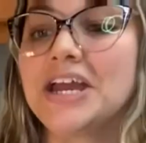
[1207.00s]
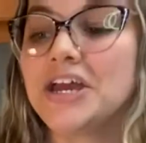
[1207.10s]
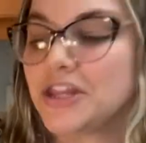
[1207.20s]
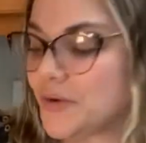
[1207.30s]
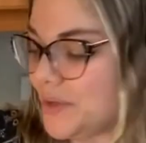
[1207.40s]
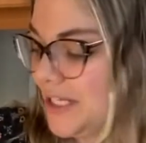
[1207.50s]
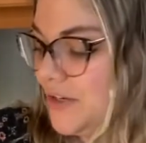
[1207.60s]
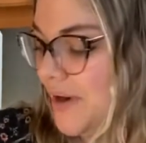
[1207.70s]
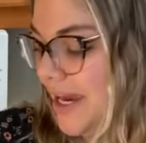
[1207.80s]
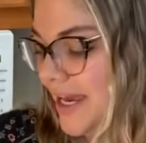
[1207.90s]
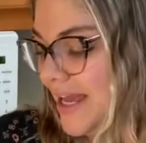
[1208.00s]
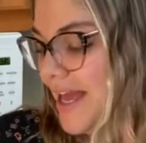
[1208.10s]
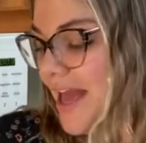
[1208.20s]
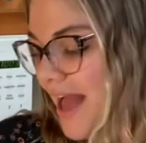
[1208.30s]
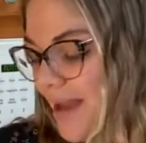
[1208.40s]
They're really great.
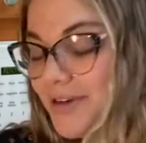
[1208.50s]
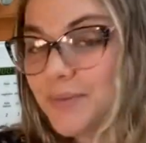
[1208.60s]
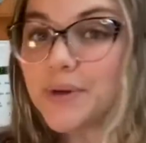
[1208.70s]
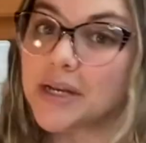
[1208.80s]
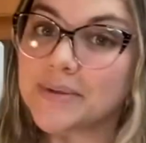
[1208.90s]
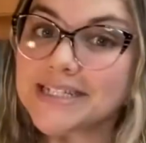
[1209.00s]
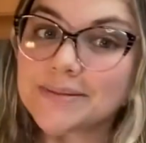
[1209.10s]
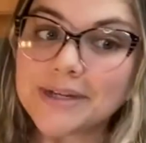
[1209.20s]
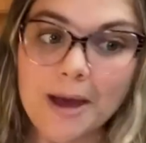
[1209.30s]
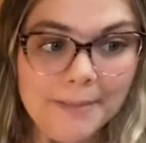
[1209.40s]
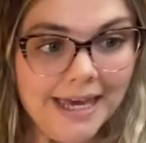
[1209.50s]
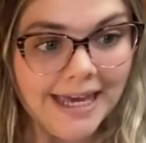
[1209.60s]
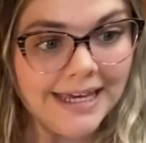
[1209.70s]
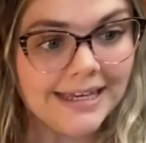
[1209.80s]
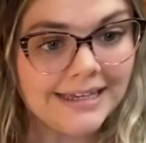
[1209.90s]
I'm gonna put them in some
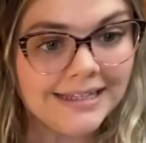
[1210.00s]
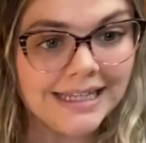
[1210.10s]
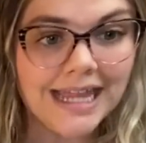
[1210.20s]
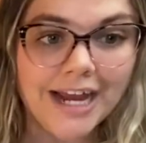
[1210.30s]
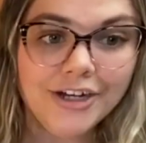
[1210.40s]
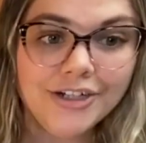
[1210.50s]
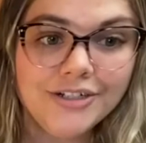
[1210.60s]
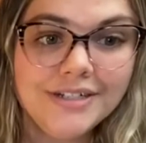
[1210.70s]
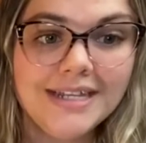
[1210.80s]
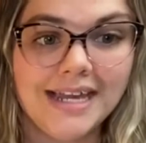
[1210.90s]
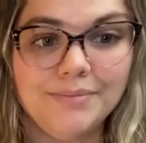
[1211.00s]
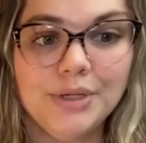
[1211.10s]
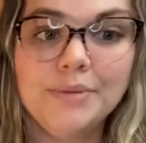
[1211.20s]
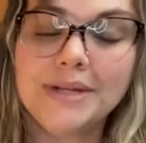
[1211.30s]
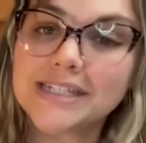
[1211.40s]
cupcake liners and put
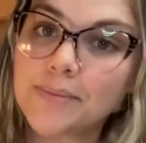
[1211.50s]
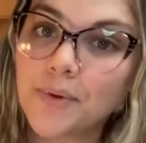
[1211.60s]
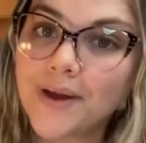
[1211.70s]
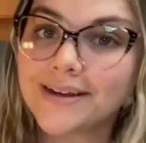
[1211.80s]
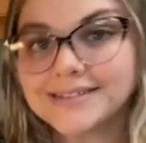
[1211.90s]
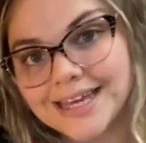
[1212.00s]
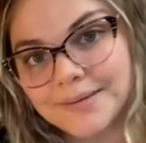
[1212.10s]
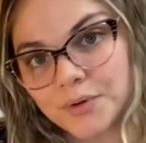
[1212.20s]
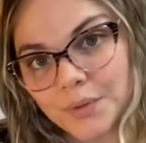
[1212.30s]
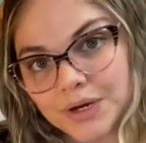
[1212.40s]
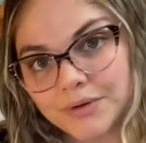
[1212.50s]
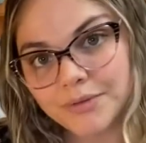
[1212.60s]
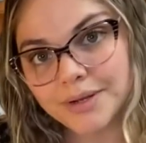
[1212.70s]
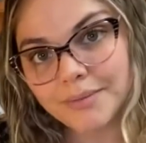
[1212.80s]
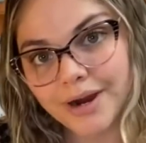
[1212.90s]
them in a Tupperware and take them to work with me
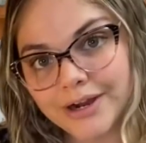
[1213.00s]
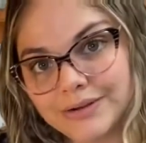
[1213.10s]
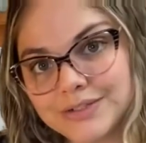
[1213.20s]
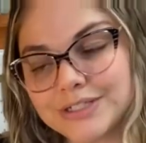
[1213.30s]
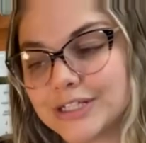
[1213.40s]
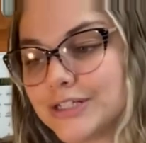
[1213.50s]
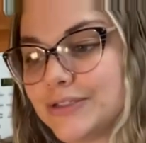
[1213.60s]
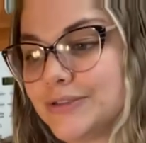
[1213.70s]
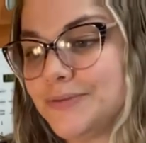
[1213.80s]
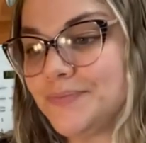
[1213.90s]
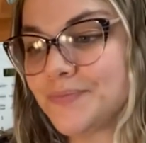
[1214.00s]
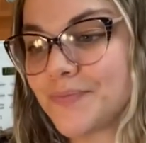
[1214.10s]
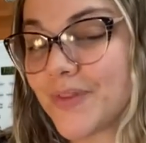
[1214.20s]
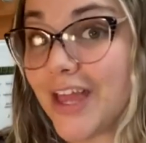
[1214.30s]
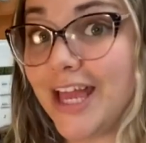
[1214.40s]
tomorrow. So
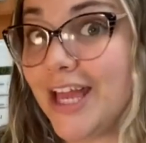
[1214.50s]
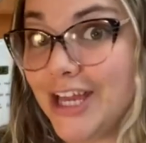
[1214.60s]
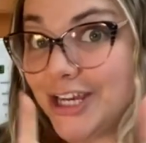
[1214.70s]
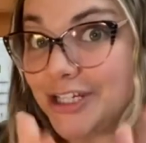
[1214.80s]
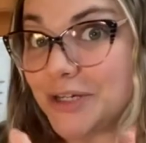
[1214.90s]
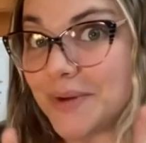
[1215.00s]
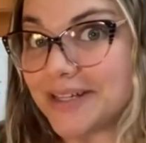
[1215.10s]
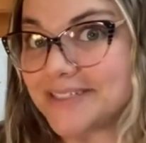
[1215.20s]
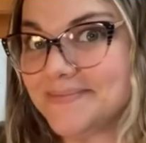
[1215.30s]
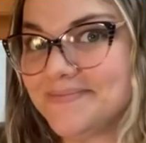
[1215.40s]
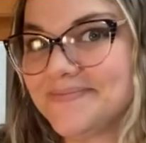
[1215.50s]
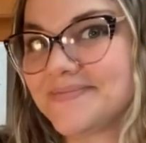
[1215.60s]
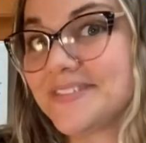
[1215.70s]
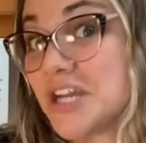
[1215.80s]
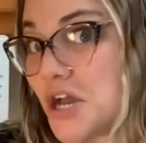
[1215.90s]
you're welcome,
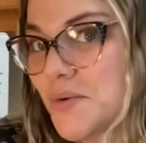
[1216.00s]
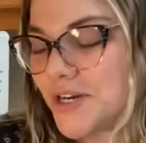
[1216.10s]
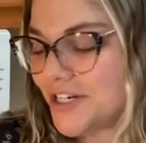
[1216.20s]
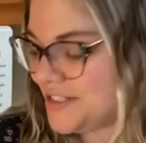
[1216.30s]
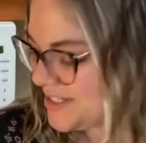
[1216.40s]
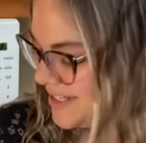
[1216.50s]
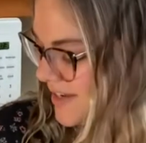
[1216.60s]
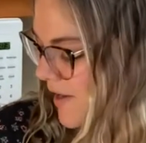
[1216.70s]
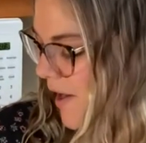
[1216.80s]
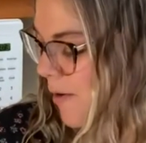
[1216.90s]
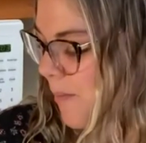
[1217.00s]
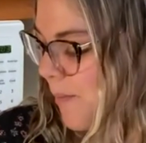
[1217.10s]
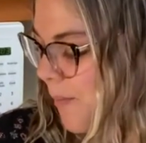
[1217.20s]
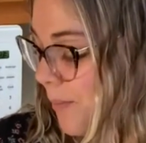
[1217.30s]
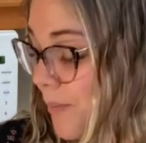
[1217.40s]
coworkers.
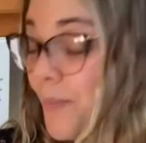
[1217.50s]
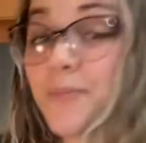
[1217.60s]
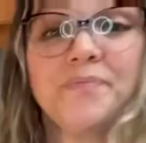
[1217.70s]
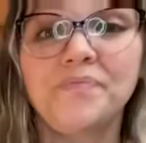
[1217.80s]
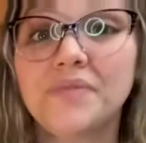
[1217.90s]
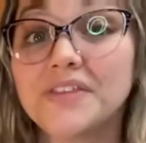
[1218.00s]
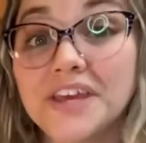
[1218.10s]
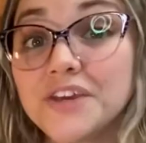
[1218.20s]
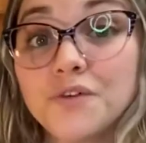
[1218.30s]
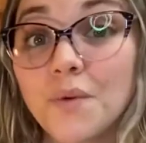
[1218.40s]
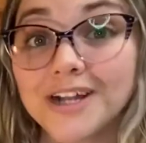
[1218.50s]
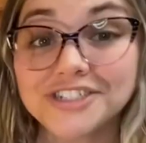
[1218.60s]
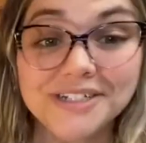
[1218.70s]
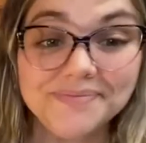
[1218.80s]
Thank you for watching.